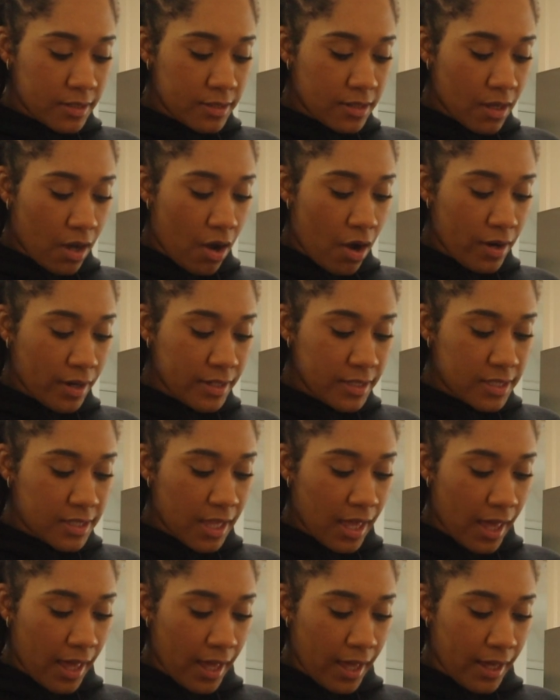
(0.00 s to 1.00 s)
is
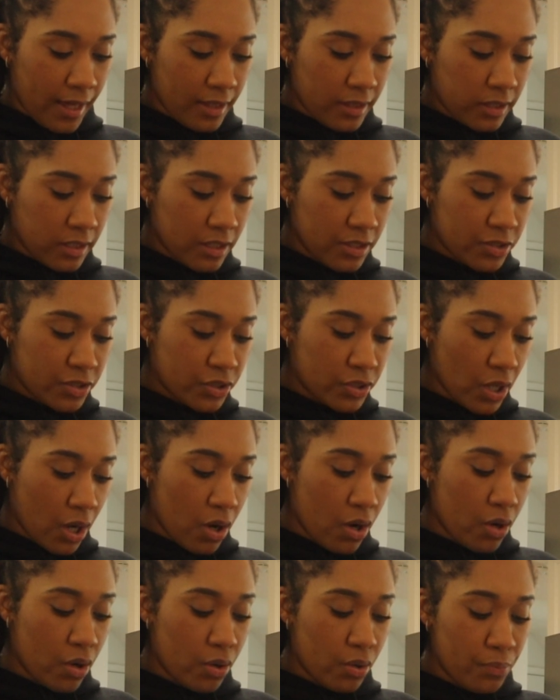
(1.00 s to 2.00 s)
August 8th.
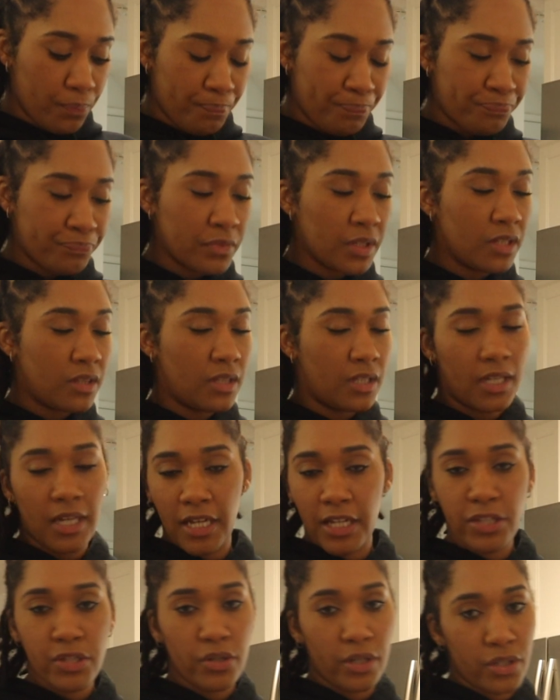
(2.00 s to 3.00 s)
So the
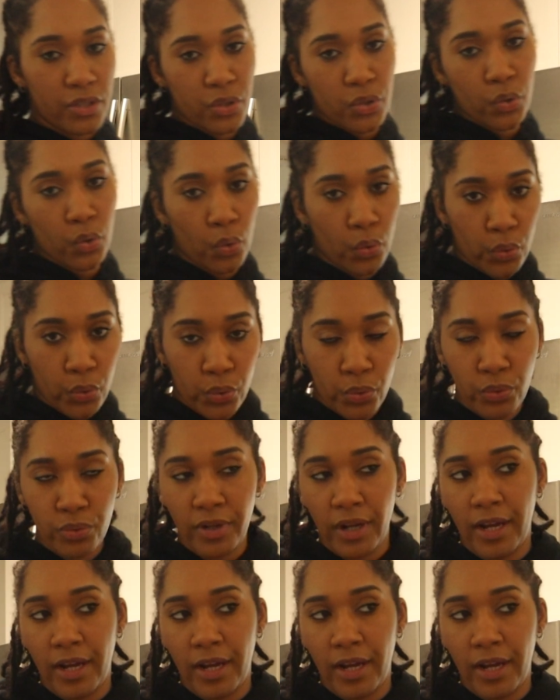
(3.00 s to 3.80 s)
kids are in school.